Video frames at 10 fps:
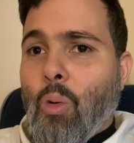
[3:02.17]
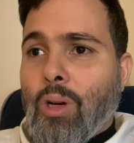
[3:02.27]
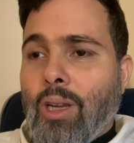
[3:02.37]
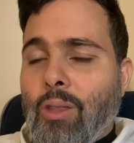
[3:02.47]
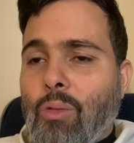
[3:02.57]

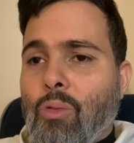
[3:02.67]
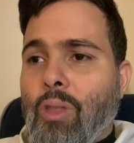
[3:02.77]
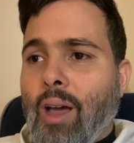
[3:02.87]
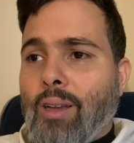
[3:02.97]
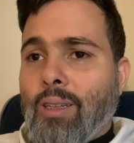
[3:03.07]
only through
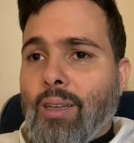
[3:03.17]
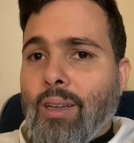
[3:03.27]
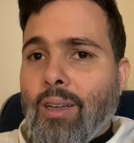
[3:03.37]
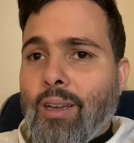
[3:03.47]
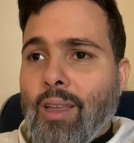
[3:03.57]
that
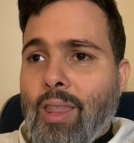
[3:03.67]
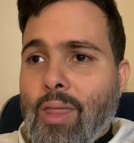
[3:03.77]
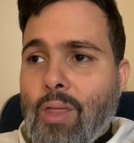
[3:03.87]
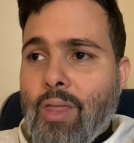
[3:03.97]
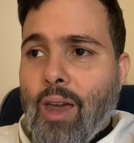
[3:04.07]

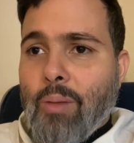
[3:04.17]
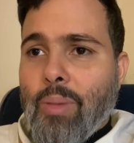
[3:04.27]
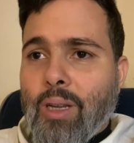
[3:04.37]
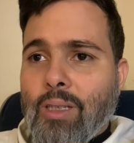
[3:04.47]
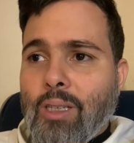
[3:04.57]

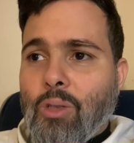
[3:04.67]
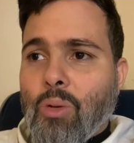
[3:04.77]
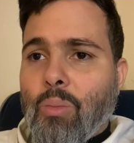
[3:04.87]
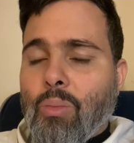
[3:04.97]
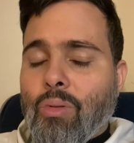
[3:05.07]
ability to
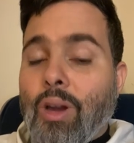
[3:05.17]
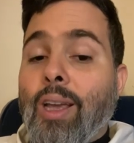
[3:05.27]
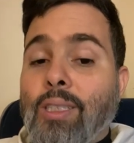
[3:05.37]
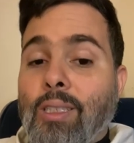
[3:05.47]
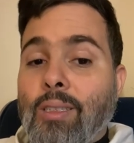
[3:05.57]

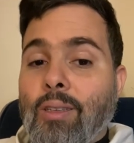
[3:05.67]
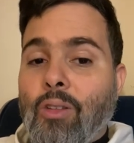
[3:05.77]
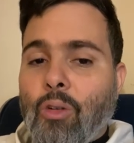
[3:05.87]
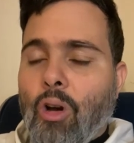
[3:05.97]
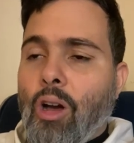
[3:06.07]
embrace
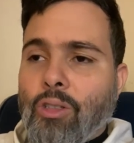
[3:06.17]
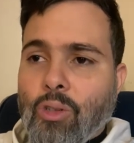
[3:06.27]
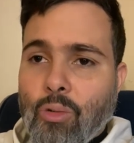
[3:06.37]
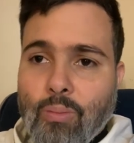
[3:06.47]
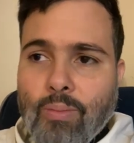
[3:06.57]
the cross,
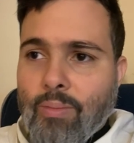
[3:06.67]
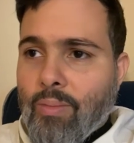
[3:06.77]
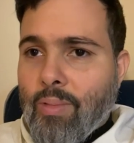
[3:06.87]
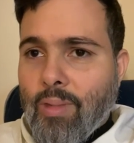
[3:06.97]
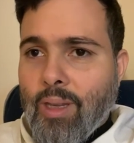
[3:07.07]
so
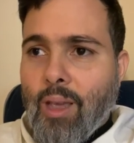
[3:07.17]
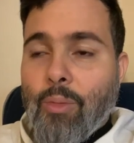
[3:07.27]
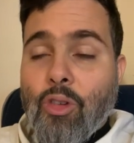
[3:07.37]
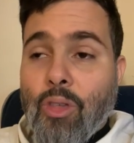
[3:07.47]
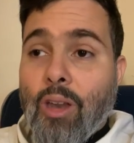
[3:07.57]
the
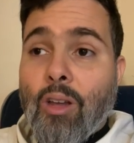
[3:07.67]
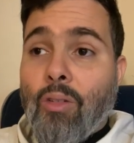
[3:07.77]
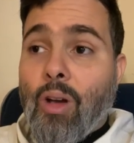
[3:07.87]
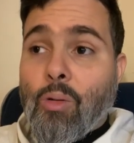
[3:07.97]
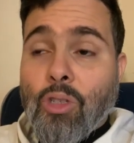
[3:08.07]
image then of
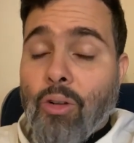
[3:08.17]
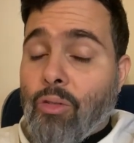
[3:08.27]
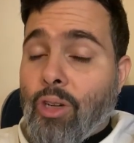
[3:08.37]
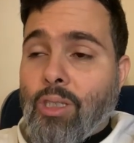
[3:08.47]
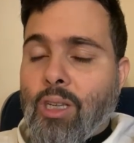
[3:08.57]
our
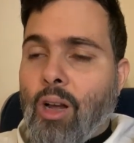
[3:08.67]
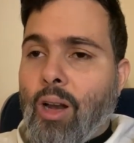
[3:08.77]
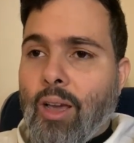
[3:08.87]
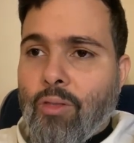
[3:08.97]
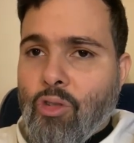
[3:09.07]
sufferings in our
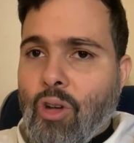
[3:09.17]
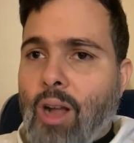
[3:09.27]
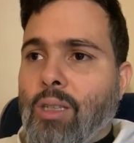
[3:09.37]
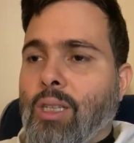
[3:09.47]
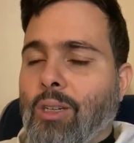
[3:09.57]
life, the
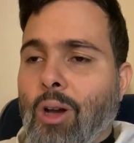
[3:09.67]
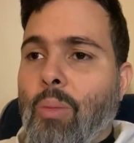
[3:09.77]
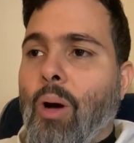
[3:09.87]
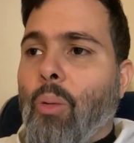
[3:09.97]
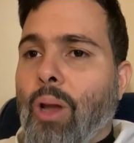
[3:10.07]
trials that come
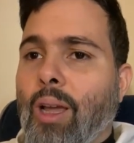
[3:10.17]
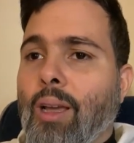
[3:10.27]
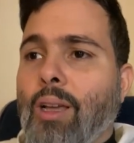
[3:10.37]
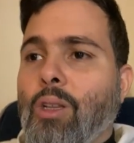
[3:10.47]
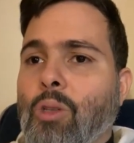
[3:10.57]
our way,
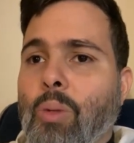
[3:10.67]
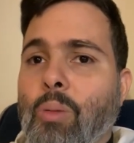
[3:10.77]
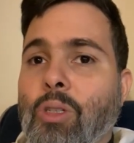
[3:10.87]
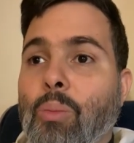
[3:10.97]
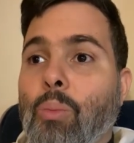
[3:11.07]
to be
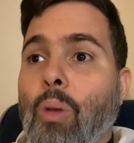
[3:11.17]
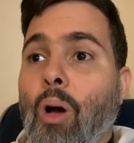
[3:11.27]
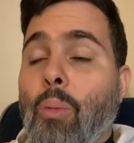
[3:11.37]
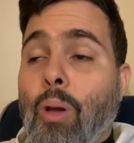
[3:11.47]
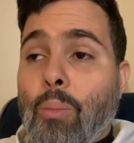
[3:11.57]
able to
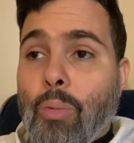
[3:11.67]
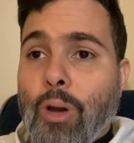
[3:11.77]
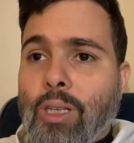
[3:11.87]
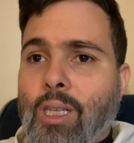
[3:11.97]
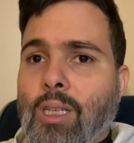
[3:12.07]

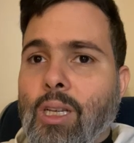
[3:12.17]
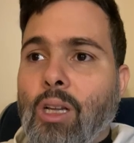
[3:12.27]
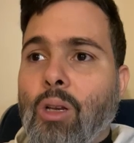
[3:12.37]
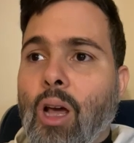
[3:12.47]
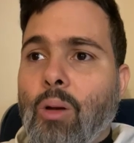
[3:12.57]
embrace it
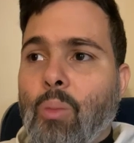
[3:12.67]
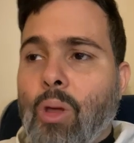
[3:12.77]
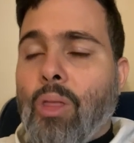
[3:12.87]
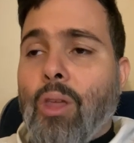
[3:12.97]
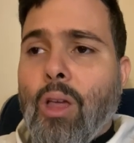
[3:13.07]
and
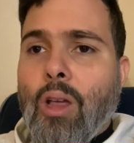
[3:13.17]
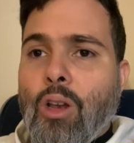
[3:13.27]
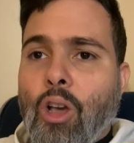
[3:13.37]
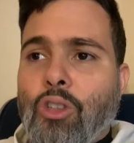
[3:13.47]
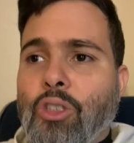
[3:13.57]
with
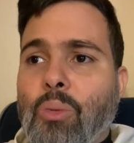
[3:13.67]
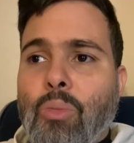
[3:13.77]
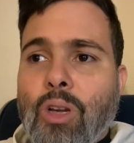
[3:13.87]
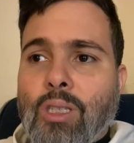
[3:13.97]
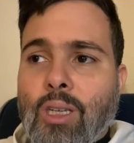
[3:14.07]
not just
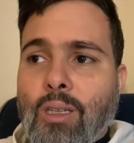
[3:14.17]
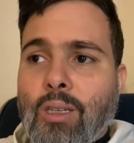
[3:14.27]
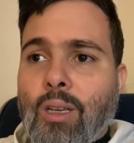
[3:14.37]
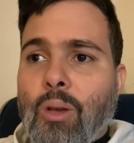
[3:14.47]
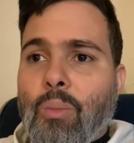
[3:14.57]
embrace it,
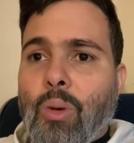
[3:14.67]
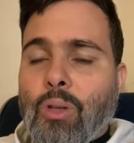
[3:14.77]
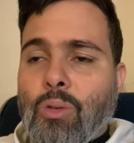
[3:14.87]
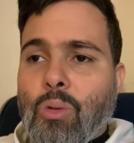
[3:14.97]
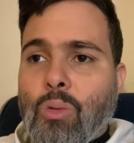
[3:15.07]

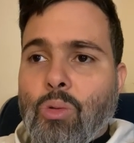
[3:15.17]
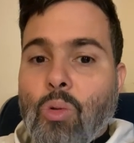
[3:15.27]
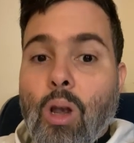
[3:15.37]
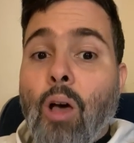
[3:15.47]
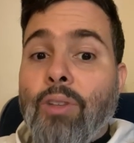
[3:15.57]
but to
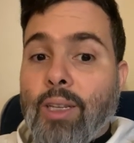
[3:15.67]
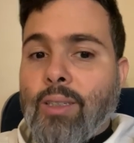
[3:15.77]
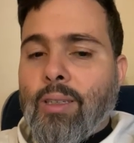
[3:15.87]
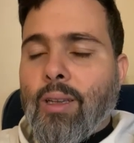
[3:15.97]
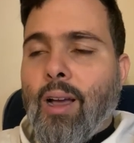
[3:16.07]
love it,
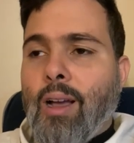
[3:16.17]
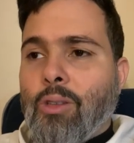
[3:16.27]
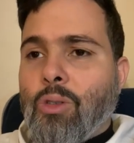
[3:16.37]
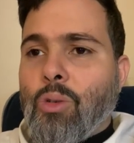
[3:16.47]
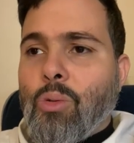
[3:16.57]

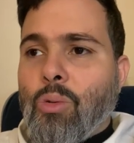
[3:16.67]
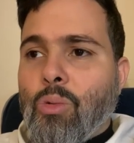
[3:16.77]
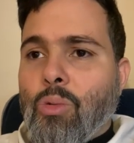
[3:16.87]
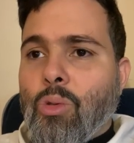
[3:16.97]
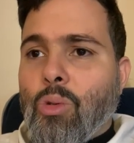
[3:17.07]
and and